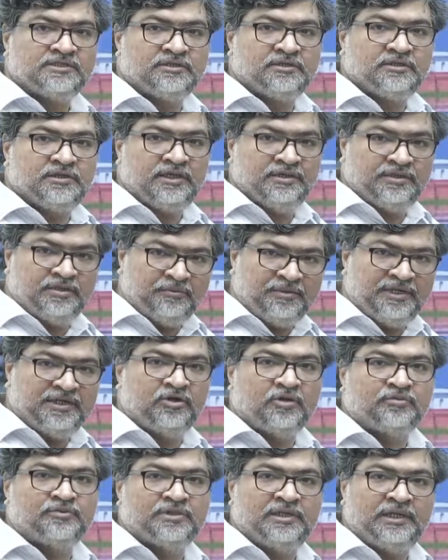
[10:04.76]
in the middle of
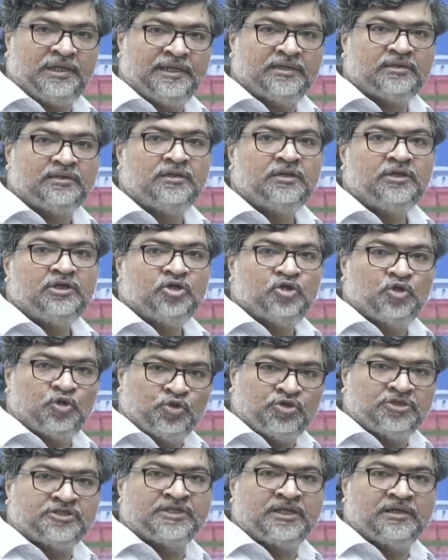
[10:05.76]
the lake,
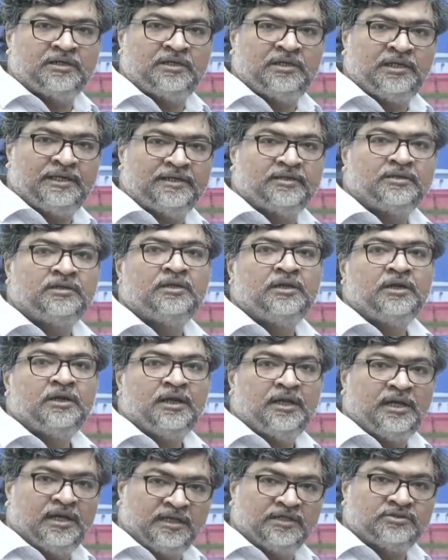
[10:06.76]
Rudrasagar Lake,
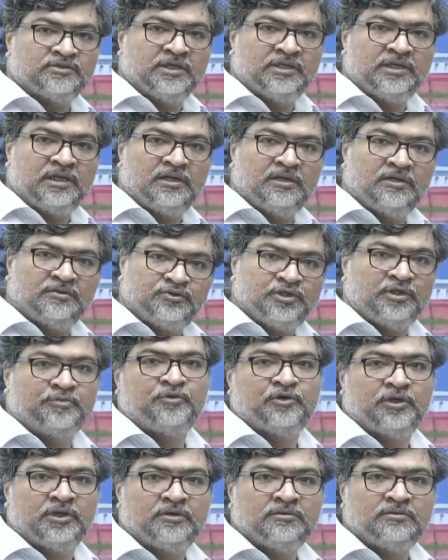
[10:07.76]
Agartala,
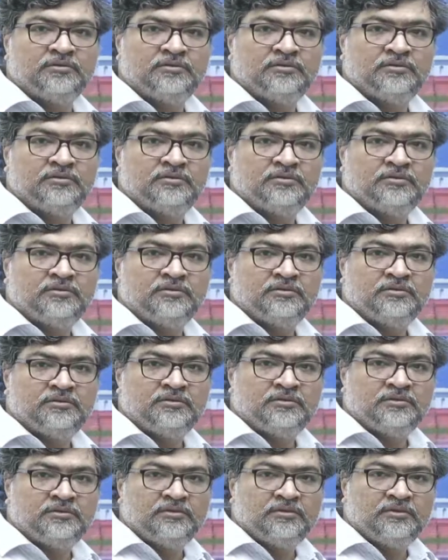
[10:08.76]
Tripura.
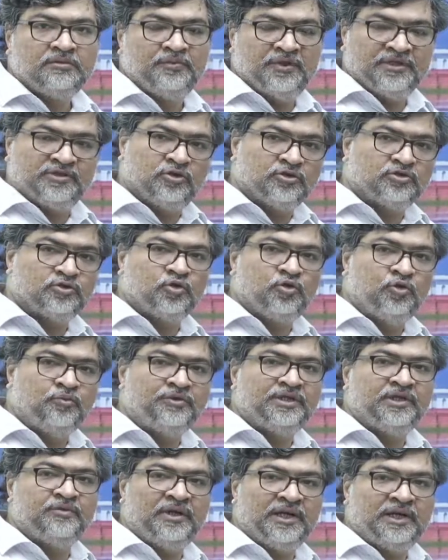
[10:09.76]
There is also Gumti
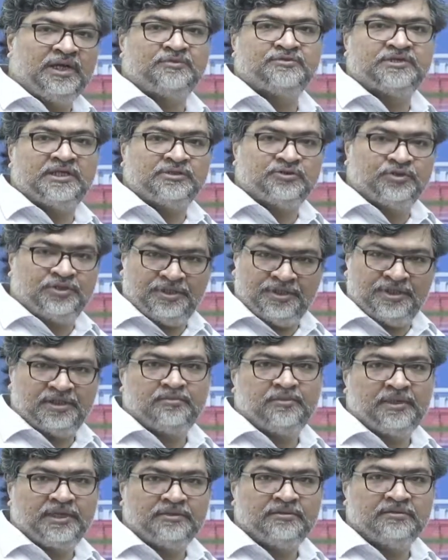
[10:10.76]
Wildlife Sanctuary nearby.
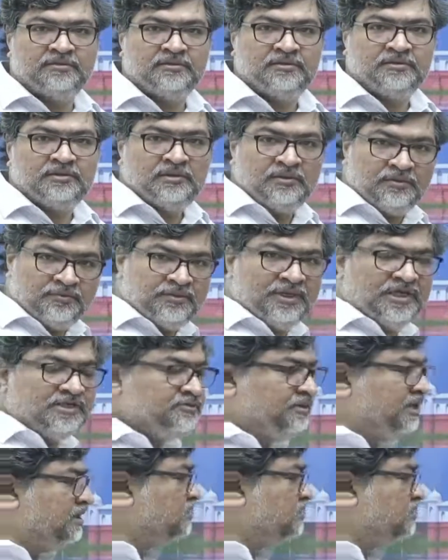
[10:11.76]
That's where it